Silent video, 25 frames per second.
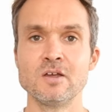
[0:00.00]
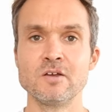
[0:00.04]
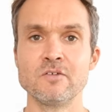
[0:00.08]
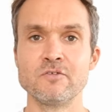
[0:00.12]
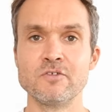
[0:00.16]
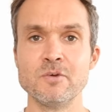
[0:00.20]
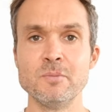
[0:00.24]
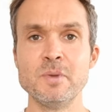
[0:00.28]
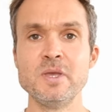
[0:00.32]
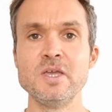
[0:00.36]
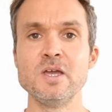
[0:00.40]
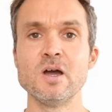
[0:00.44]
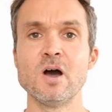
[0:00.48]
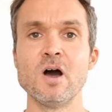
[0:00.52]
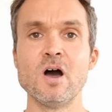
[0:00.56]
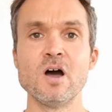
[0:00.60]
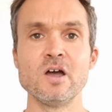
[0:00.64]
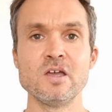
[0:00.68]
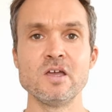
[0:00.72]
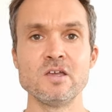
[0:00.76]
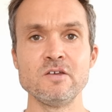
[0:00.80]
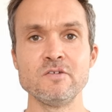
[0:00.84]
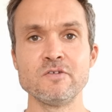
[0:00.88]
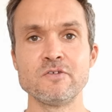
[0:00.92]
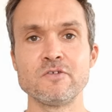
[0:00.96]
For me,
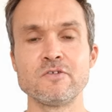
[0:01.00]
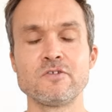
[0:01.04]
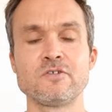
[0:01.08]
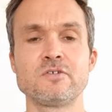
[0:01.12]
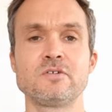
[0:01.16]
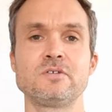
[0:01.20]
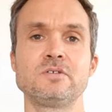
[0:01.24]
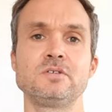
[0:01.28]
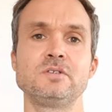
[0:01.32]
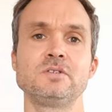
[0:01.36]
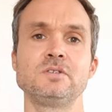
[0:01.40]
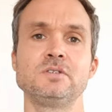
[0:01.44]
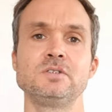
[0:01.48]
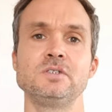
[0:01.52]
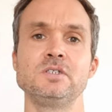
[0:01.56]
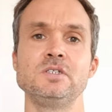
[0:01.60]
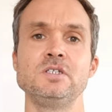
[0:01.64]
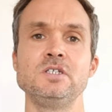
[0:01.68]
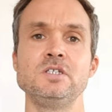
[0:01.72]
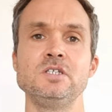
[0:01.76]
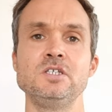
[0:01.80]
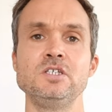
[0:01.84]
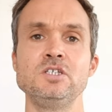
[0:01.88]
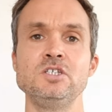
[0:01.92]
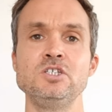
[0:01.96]
I've
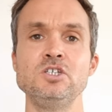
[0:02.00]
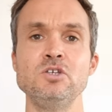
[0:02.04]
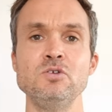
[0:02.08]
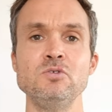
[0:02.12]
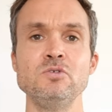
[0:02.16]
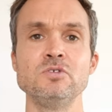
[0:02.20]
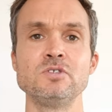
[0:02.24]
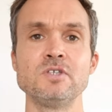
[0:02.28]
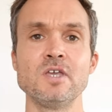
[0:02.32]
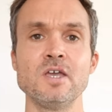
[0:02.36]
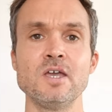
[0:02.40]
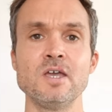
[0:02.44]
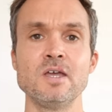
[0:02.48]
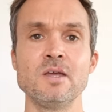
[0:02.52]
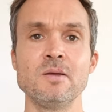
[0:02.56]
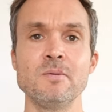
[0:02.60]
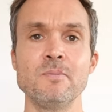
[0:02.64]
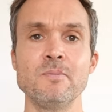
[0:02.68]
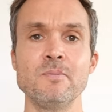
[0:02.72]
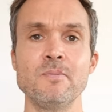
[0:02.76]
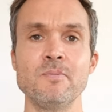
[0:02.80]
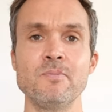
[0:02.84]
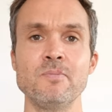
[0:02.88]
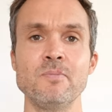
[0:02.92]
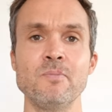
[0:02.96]
used it,
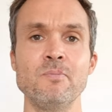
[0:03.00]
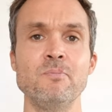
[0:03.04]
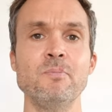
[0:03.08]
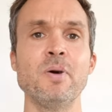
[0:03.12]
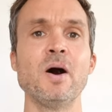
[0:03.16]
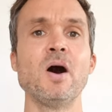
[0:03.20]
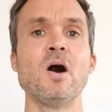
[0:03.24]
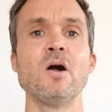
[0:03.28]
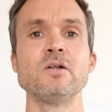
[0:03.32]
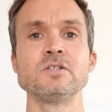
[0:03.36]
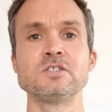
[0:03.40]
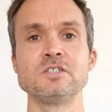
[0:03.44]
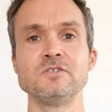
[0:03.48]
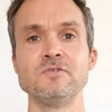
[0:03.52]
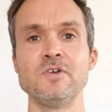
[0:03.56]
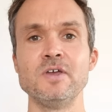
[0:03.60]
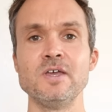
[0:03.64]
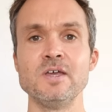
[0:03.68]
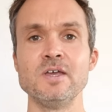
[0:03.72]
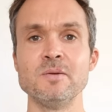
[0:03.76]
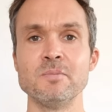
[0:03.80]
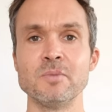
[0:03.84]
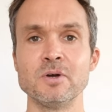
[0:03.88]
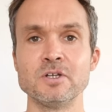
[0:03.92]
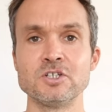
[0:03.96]
parts of it,
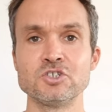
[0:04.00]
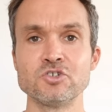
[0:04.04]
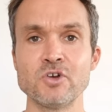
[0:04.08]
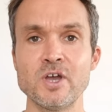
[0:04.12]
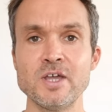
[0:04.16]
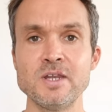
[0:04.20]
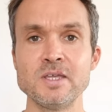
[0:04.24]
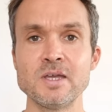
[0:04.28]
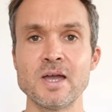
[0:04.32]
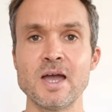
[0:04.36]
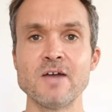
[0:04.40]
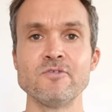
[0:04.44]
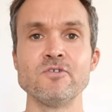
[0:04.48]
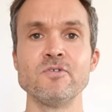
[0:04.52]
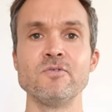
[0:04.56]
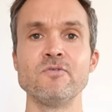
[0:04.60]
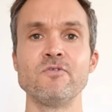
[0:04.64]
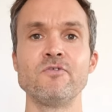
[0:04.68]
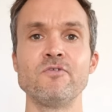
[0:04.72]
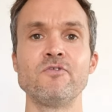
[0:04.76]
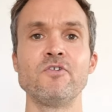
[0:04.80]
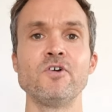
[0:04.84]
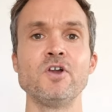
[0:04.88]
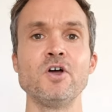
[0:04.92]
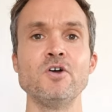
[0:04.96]
in my training. I haven't
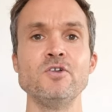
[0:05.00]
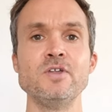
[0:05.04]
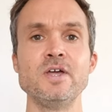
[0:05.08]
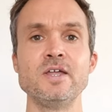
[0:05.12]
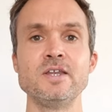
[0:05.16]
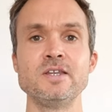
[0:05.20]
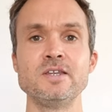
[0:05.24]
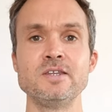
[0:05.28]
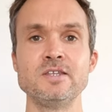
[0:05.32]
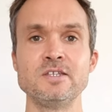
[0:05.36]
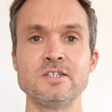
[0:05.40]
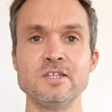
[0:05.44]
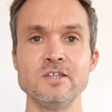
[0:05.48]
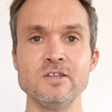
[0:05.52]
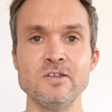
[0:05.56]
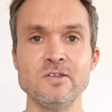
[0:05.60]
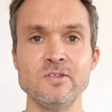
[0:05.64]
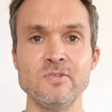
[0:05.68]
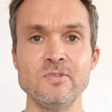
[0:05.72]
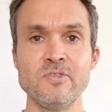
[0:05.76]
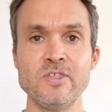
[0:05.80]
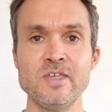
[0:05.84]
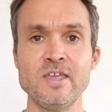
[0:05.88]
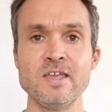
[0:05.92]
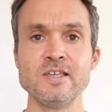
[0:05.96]
followed it
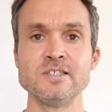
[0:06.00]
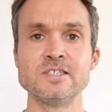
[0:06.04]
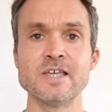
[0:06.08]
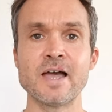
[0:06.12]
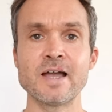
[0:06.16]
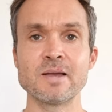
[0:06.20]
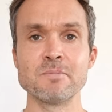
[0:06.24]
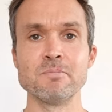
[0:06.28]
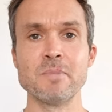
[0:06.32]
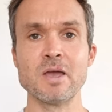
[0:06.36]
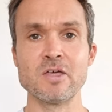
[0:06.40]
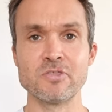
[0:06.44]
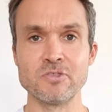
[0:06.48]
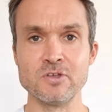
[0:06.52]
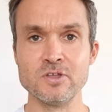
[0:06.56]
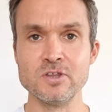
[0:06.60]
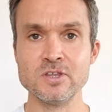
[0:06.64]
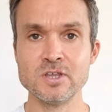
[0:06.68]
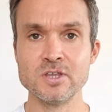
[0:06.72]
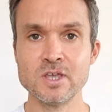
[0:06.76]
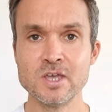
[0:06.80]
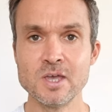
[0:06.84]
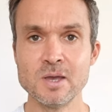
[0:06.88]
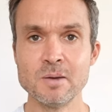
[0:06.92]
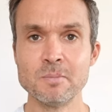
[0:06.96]
to the exact
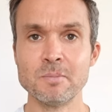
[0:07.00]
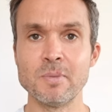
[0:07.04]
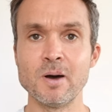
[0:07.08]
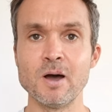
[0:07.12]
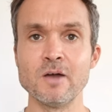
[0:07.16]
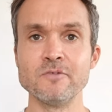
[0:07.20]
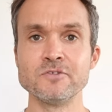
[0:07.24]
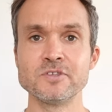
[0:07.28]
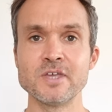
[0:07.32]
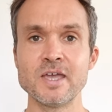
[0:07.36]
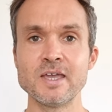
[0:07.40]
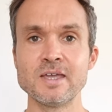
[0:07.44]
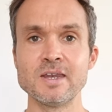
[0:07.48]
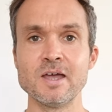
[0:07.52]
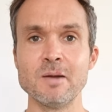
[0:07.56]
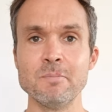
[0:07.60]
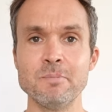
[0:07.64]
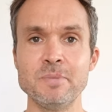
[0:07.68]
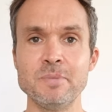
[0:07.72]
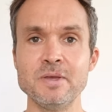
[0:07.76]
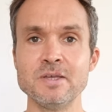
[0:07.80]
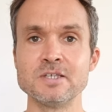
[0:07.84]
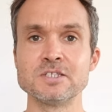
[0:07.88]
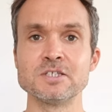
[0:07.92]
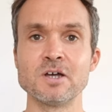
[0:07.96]
method, but I've taken
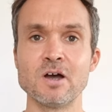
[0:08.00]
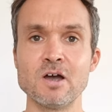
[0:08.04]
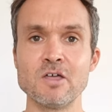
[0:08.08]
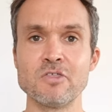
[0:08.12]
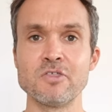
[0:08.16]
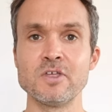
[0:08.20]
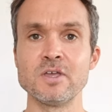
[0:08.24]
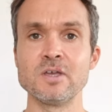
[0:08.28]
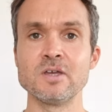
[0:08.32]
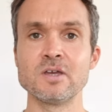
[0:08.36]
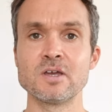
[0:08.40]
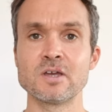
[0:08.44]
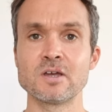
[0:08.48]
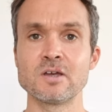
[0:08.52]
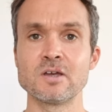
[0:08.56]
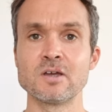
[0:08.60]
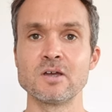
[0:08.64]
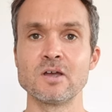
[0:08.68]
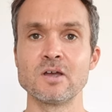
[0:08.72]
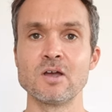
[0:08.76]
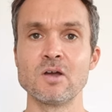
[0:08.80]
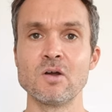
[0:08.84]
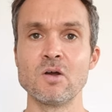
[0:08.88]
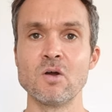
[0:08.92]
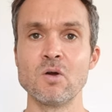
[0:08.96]
out bits that I think
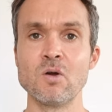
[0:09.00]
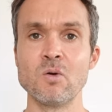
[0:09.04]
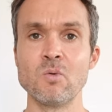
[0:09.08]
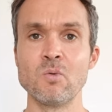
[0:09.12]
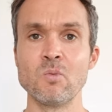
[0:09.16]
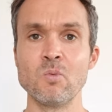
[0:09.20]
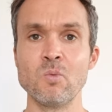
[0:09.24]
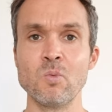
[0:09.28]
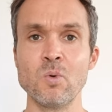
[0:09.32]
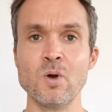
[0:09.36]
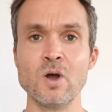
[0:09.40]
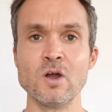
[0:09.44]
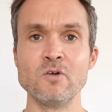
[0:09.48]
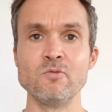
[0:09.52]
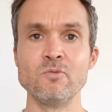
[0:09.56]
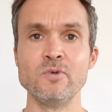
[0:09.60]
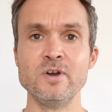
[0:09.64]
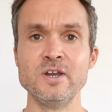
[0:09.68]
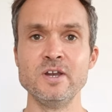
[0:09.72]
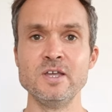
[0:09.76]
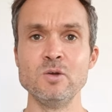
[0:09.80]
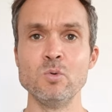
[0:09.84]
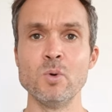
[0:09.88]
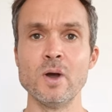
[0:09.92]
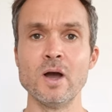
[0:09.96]
work
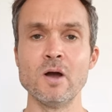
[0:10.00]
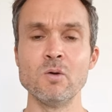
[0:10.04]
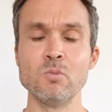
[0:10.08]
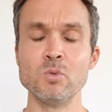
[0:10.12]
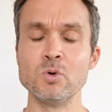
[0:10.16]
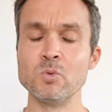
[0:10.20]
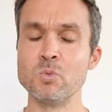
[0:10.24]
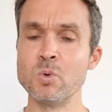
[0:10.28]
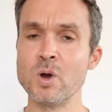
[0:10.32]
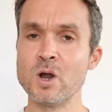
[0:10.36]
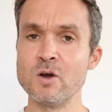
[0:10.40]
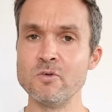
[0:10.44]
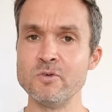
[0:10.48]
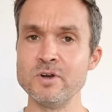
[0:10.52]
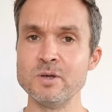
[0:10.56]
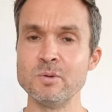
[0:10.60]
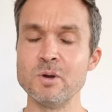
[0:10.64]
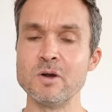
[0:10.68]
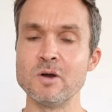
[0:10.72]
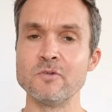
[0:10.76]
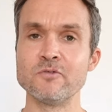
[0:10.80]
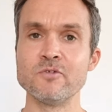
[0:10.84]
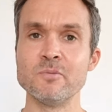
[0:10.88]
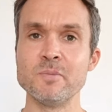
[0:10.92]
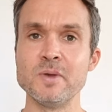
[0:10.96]
really well and would work really
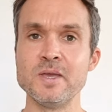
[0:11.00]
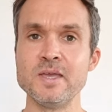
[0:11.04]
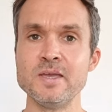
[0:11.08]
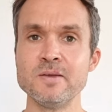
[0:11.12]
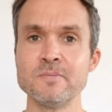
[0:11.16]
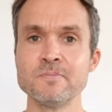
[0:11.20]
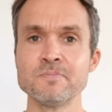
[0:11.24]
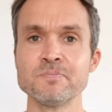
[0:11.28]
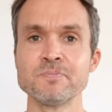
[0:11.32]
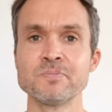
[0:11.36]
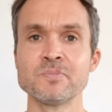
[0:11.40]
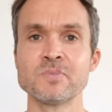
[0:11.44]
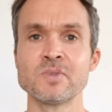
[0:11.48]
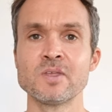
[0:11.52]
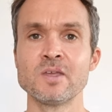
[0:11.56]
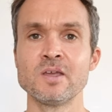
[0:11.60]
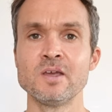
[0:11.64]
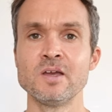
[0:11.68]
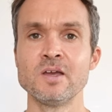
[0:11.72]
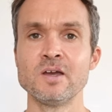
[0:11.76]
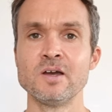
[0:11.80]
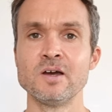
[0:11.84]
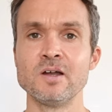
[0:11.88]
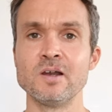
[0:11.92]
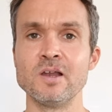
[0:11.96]
well for me.
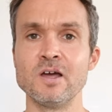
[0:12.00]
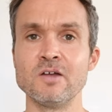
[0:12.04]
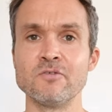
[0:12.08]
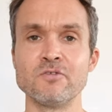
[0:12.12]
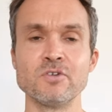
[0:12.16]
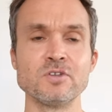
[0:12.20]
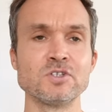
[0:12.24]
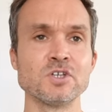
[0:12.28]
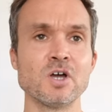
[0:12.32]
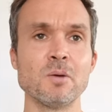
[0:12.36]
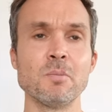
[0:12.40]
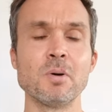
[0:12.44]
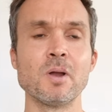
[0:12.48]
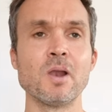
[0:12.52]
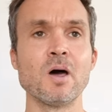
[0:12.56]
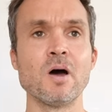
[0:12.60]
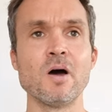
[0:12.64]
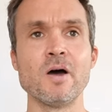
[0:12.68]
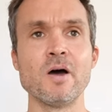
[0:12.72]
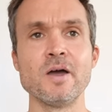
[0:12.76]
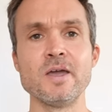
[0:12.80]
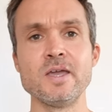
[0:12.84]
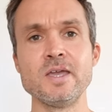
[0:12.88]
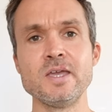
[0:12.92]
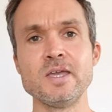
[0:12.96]
Like, for example,
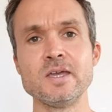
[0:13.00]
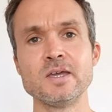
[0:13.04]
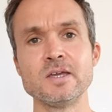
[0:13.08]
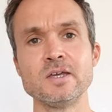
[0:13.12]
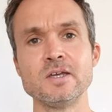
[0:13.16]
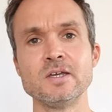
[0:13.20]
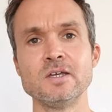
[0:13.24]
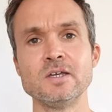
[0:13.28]
I